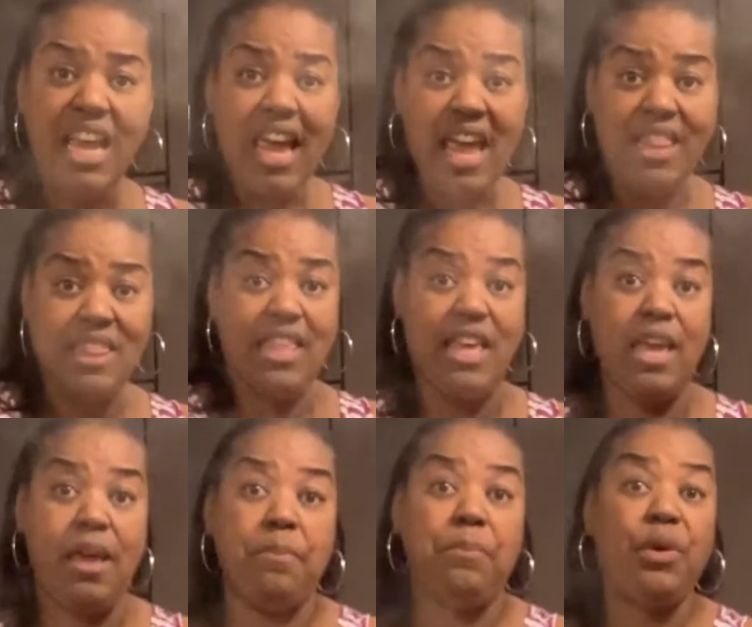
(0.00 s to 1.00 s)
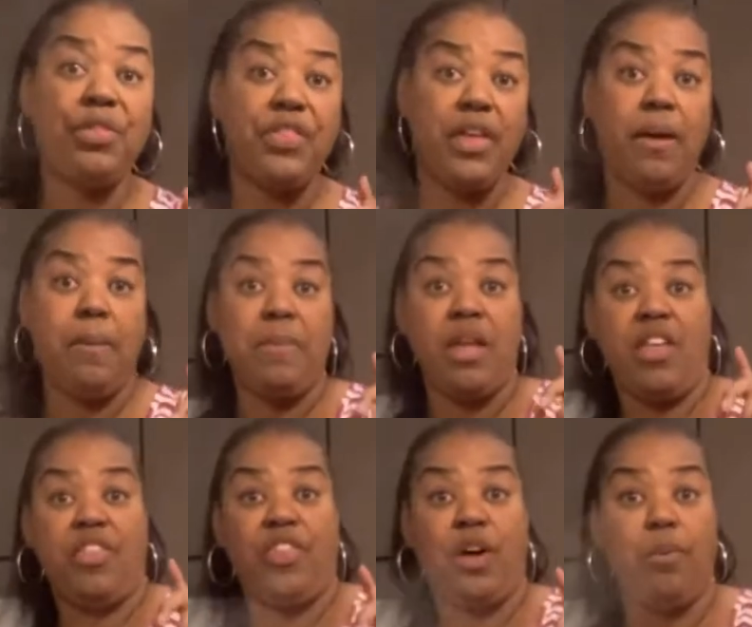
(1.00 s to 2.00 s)
and then put them in
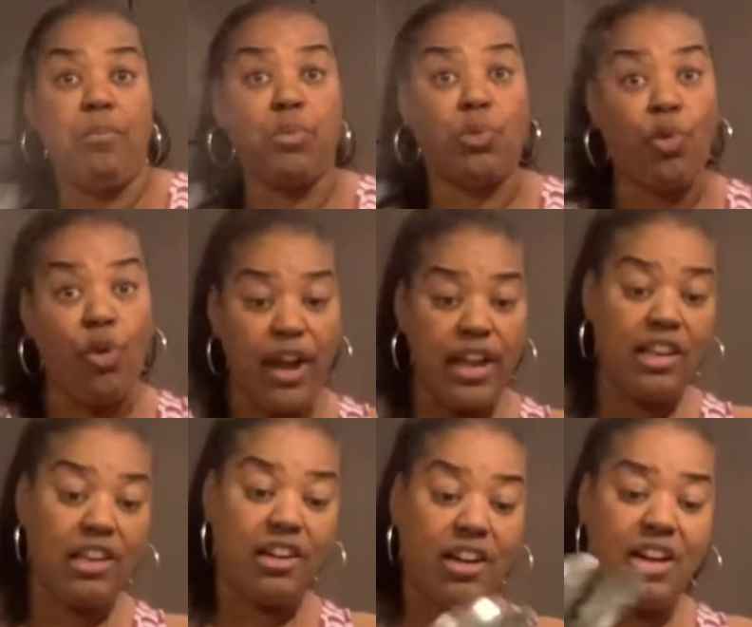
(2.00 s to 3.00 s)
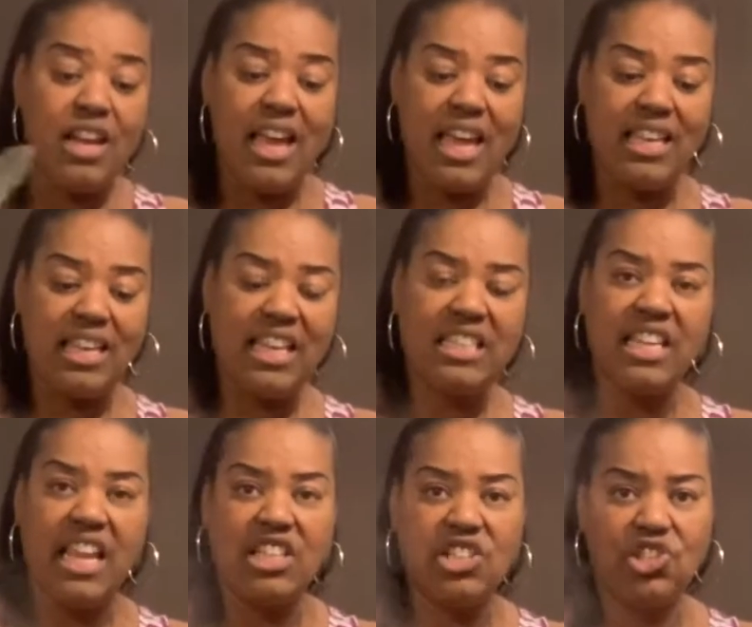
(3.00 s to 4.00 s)
the broiler and let
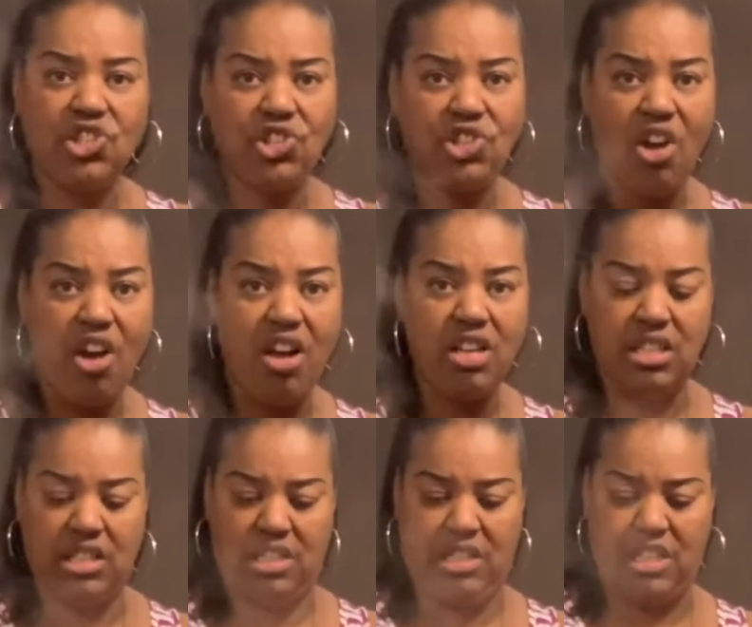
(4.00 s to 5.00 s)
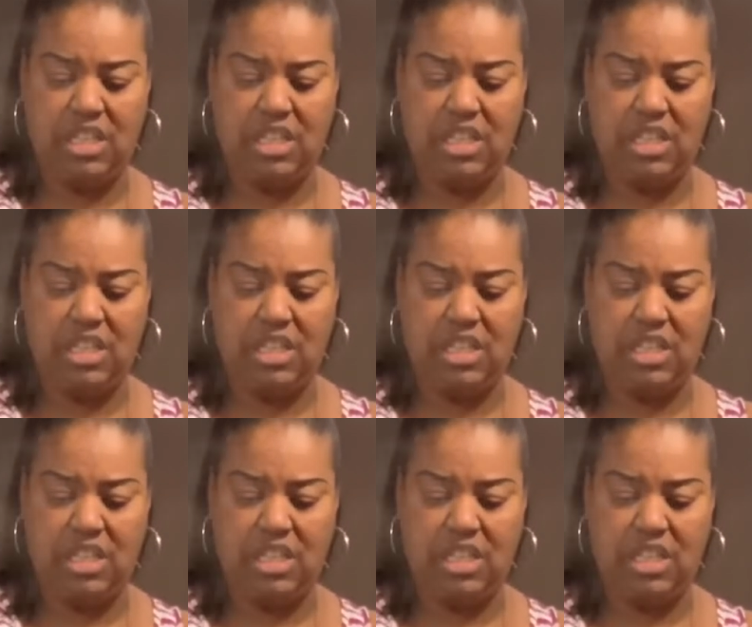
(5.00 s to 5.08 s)
that sauce